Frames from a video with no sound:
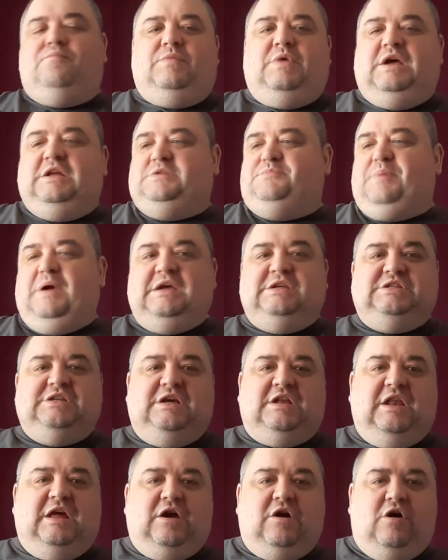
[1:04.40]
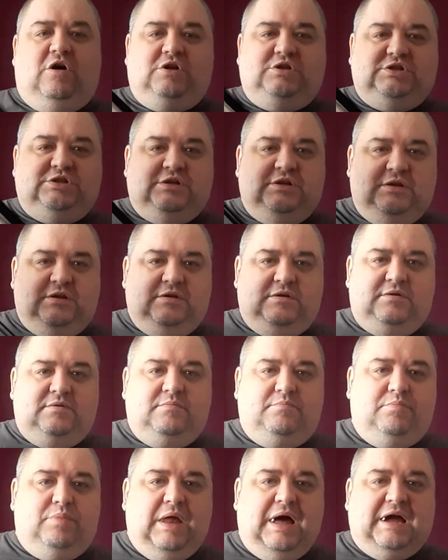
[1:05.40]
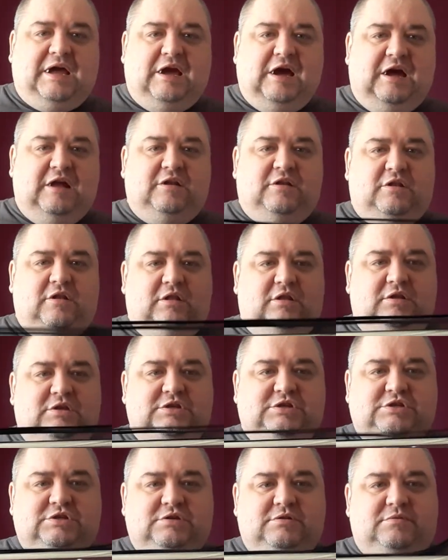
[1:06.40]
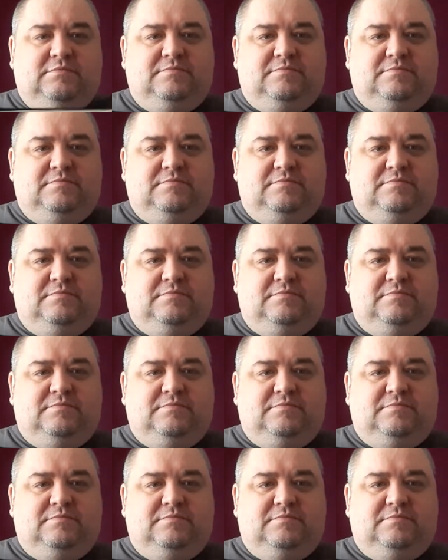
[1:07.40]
It's basically got black handles.